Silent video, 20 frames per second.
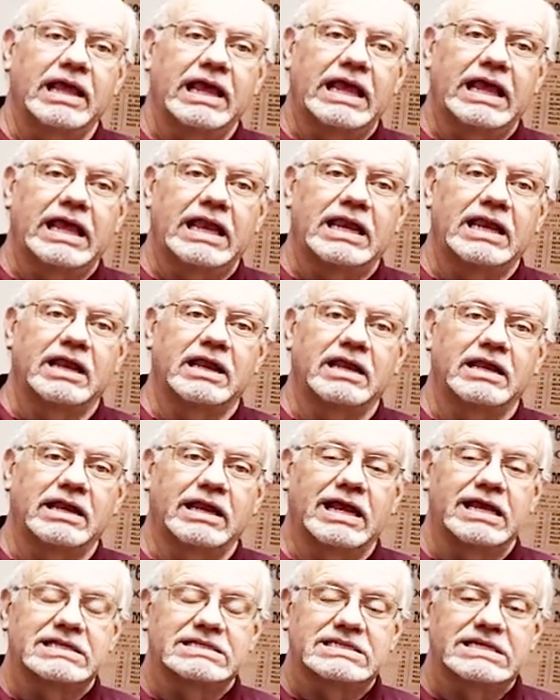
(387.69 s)
in
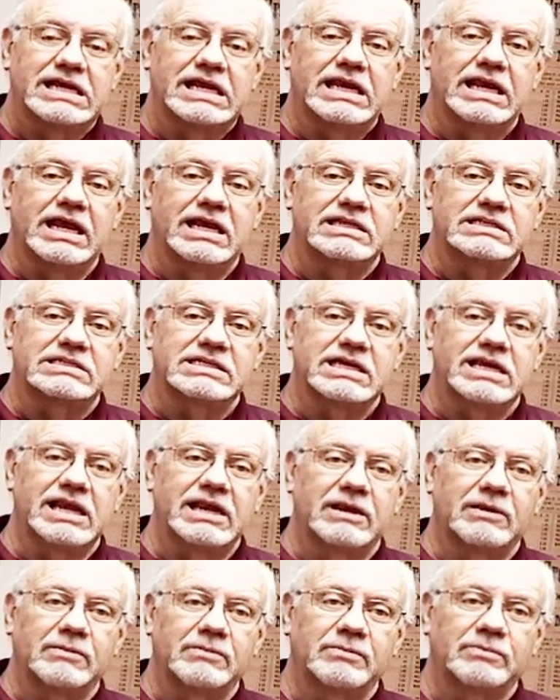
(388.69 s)

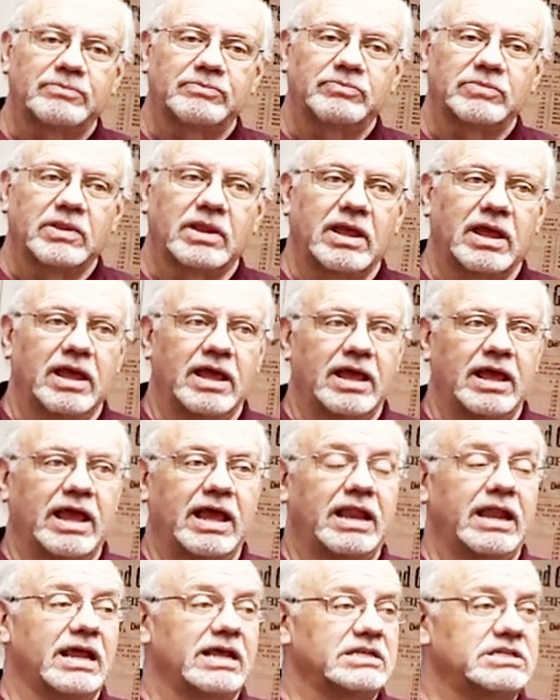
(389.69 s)
1919
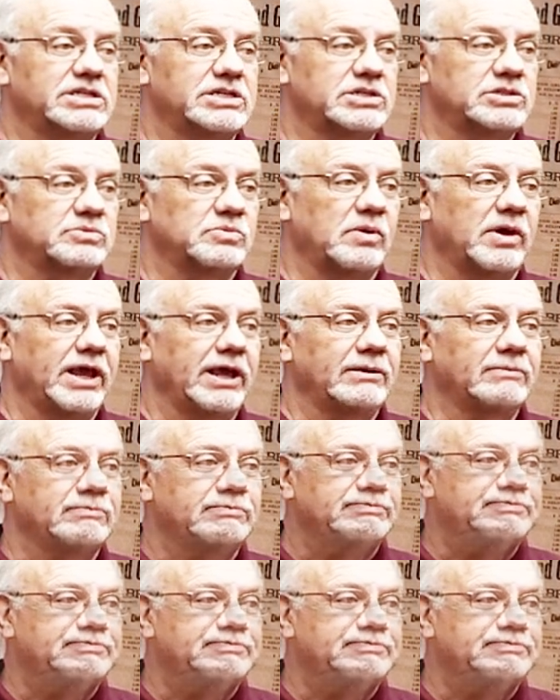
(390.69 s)
and 1920.